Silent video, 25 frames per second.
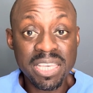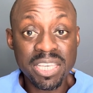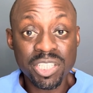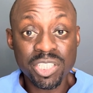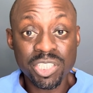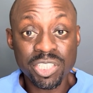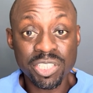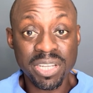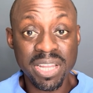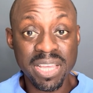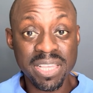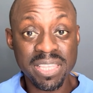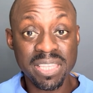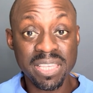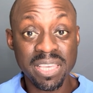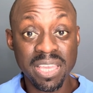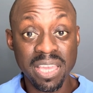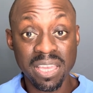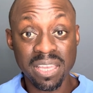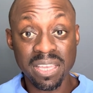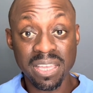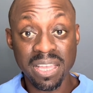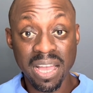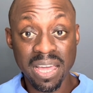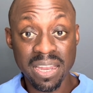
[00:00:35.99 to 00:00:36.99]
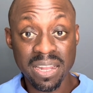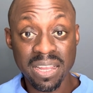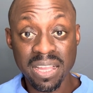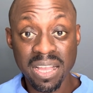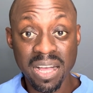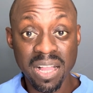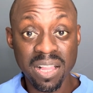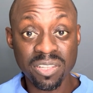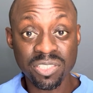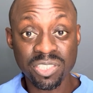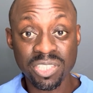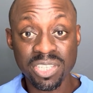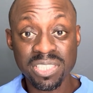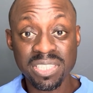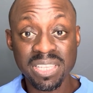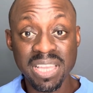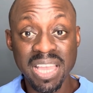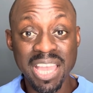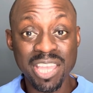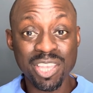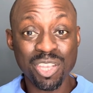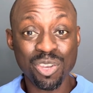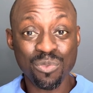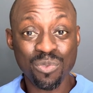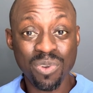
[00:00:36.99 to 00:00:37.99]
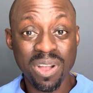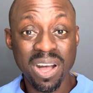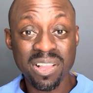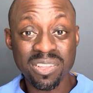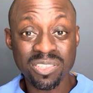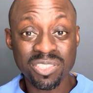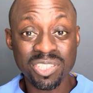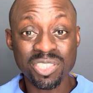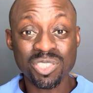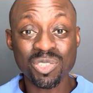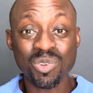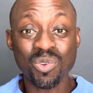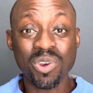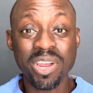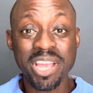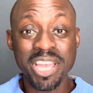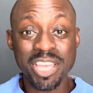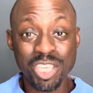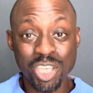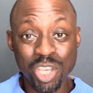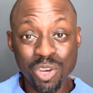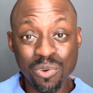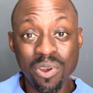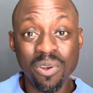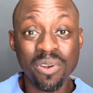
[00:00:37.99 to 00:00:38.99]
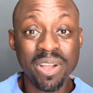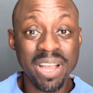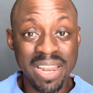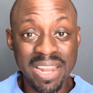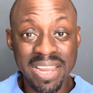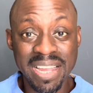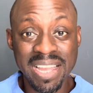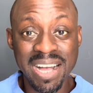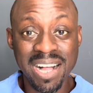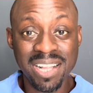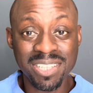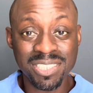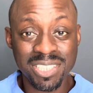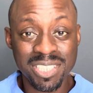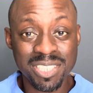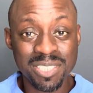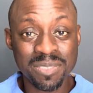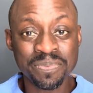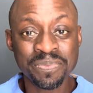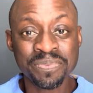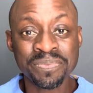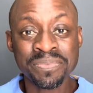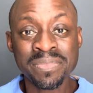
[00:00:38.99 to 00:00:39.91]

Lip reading: Should I see a gynecologist, a urologist, or a urogynecologist?